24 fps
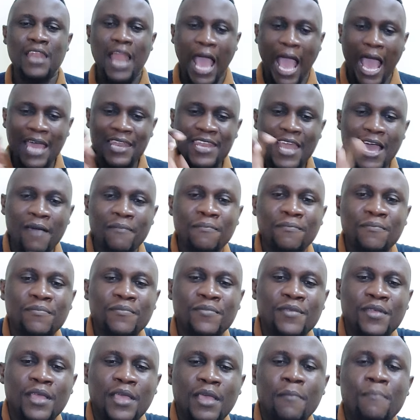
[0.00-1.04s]
Adam
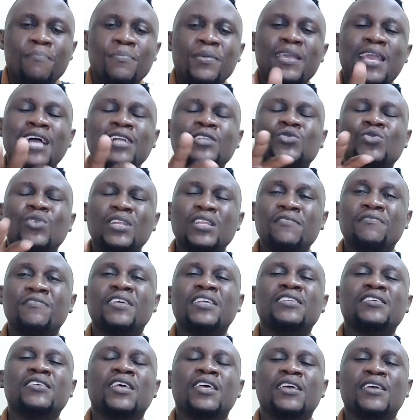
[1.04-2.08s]
began to live
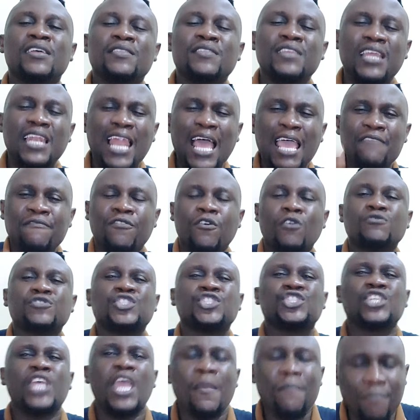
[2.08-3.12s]
the life of
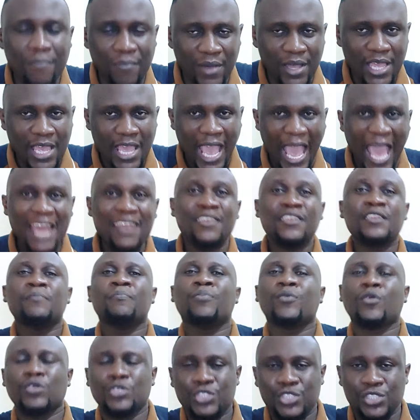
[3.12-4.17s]
shame and
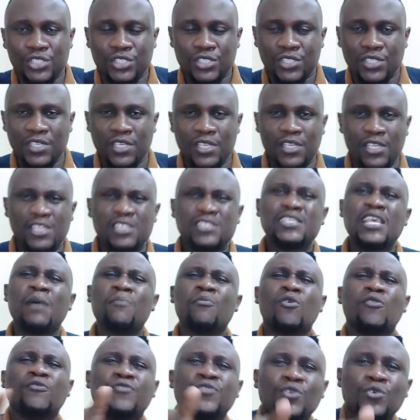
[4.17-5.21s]
reproach. Some
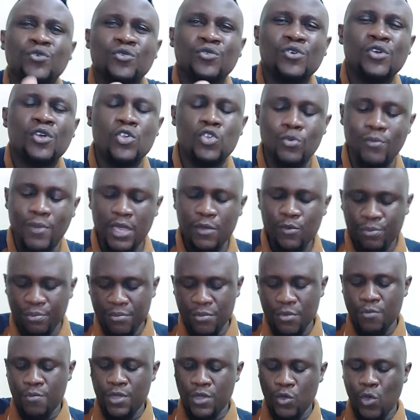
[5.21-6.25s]
of you, you may
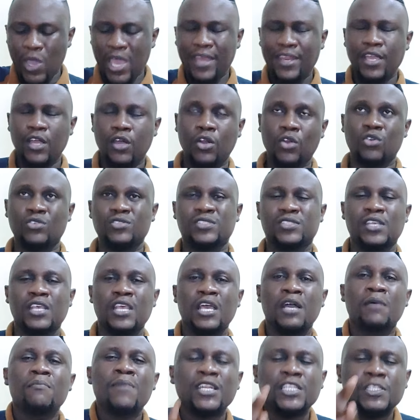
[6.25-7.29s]
be wearing clothes,
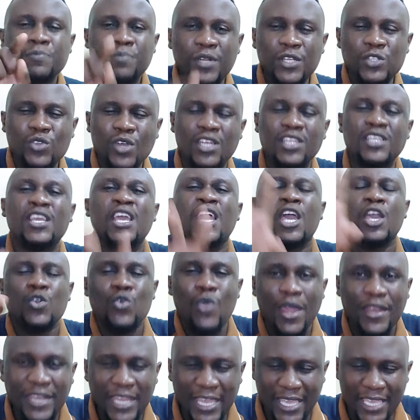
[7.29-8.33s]
but spiritually you
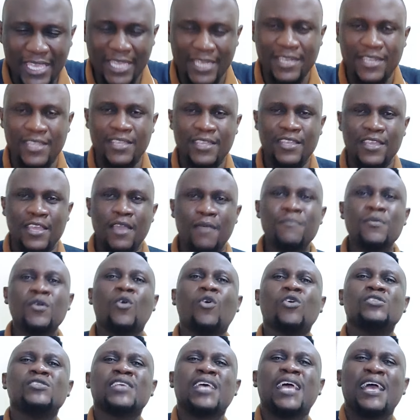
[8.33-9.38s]
are naked,
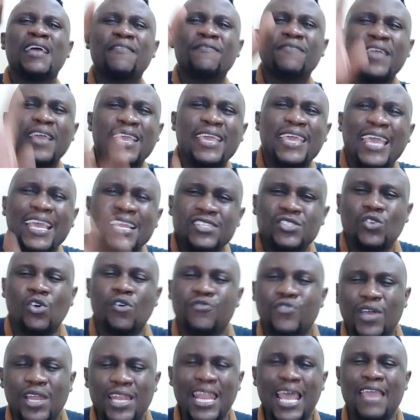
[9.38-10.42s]
because the gates
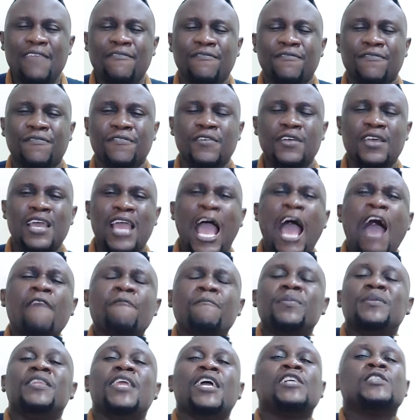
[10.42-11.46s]
of your life have
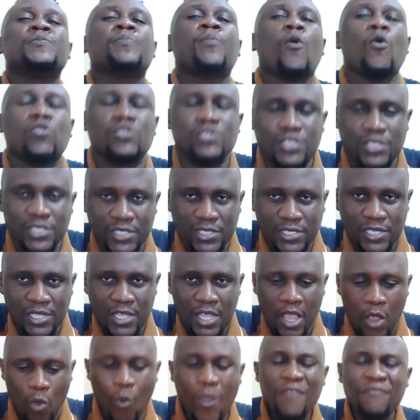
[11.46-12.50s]
been exposed.
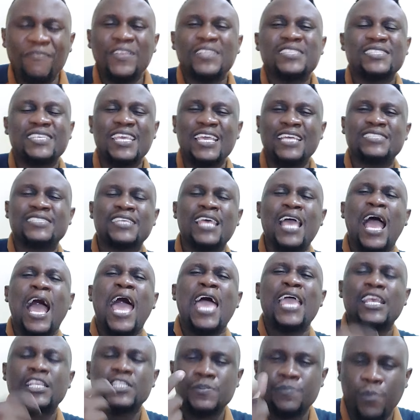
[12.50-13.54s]
When these gates
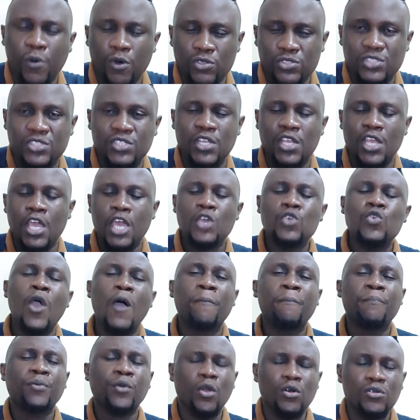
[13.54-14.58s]
are exposed, you are
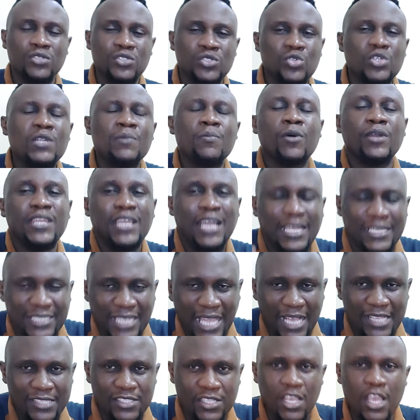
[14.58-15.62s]
prone to demonic
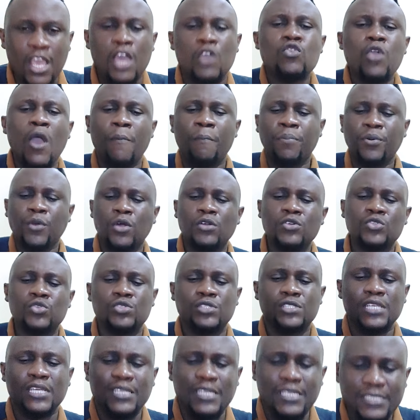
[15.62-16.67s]
attacks. You are prone to
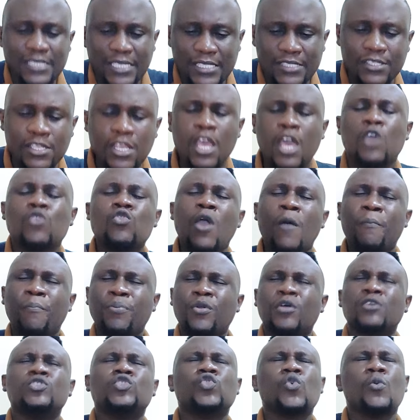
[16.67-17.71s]
sicknesses. You are
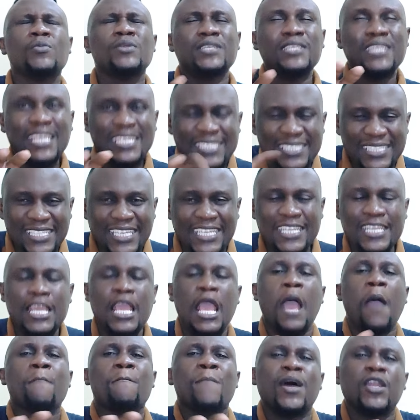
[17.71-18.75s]
prone to destiny
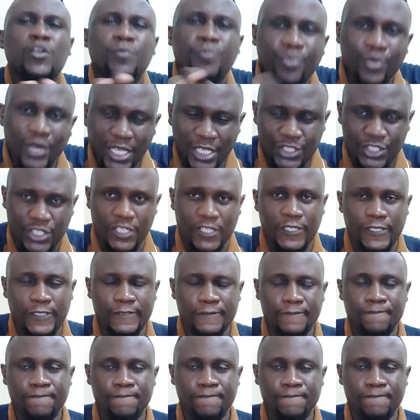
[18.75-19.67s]
manipulation.